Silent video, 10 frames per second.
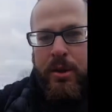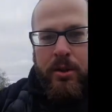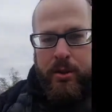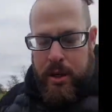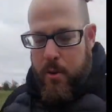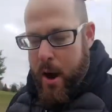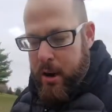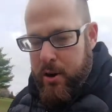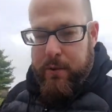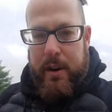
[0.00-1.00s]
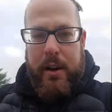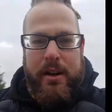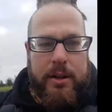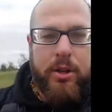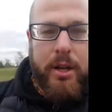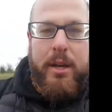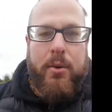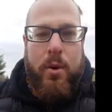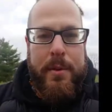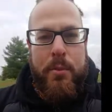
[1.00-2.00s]
We're going to walk over here and look
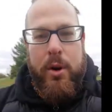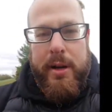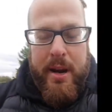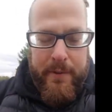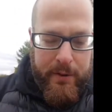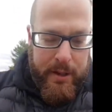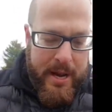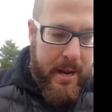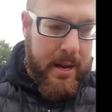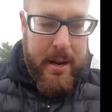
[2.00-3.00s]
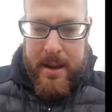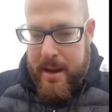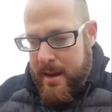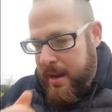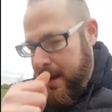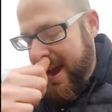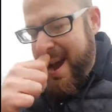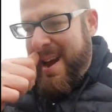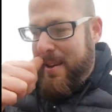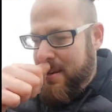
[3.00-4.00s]
at one more carefully
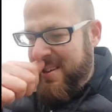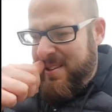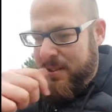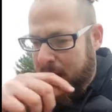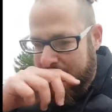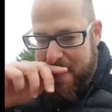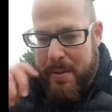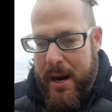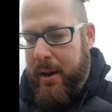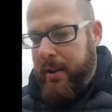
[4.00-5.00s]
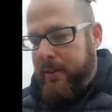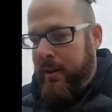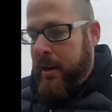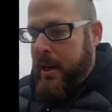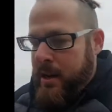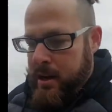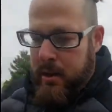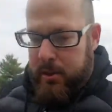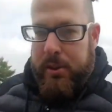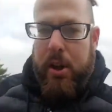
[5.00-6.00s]
and talk about it.
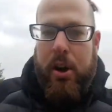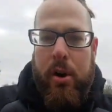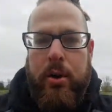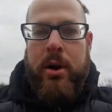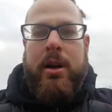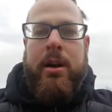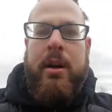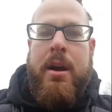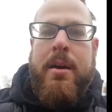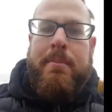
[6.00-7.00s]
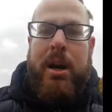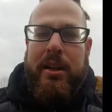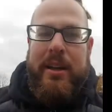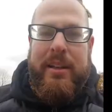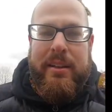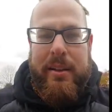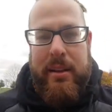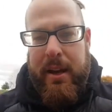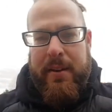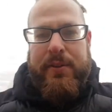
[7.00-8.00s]
So mullein
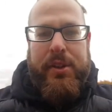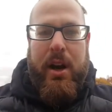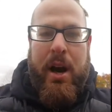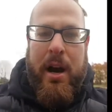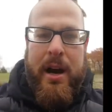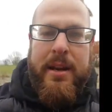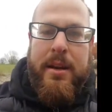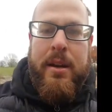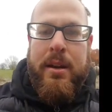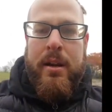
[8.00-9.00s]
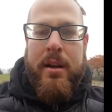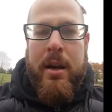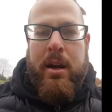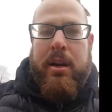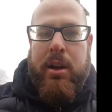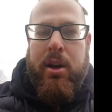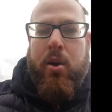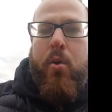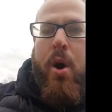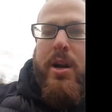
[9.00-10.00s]
lives on, you
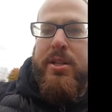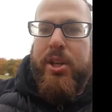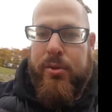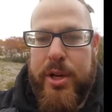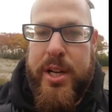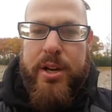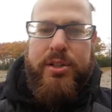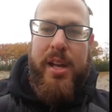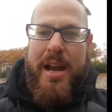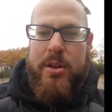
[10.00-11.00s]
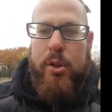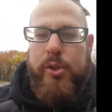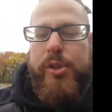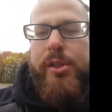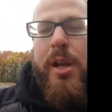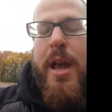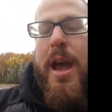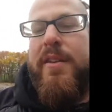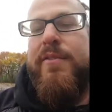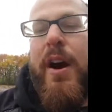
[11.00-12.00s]
know, 1 to 3 year cycles
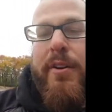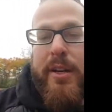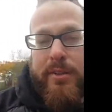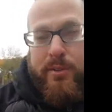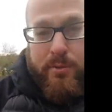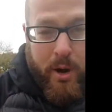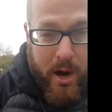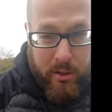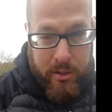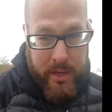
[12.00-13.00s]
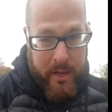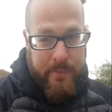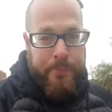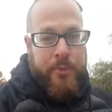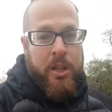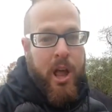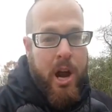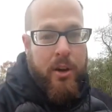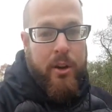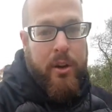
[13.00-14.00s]
and very rarely
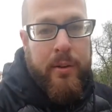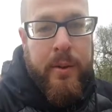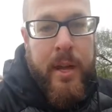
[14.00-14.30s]
longer.